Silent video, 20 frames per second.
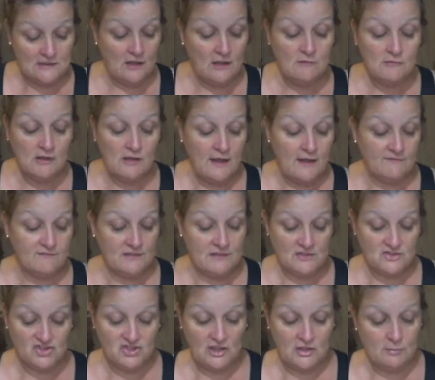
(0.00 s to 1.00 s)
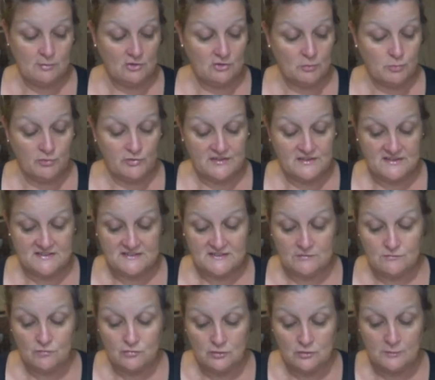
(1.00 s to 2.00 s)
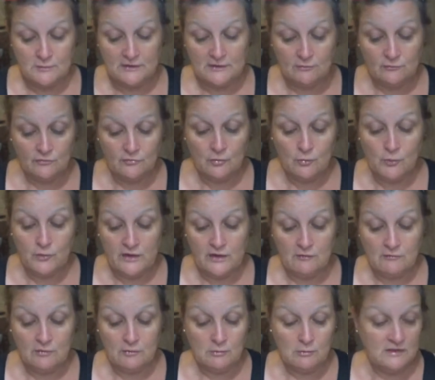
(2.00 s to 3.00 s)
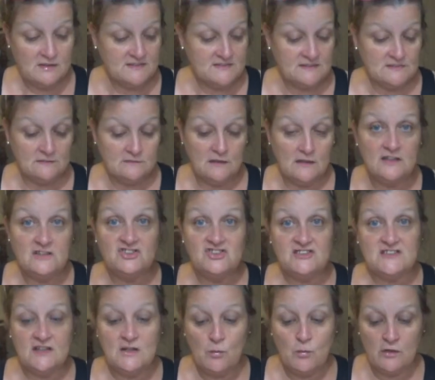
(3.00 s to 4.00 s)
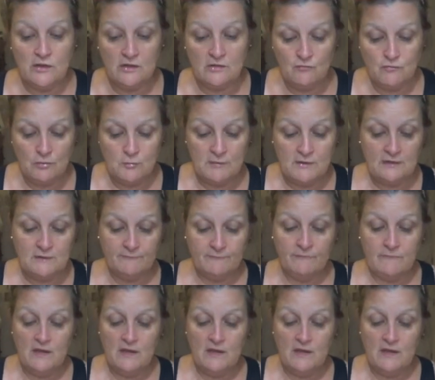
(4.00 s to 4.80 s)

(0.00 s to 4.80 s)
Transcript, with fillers: I'm going to have to get Shea Bear to put these in for me for whatever reason. It's just not working for me.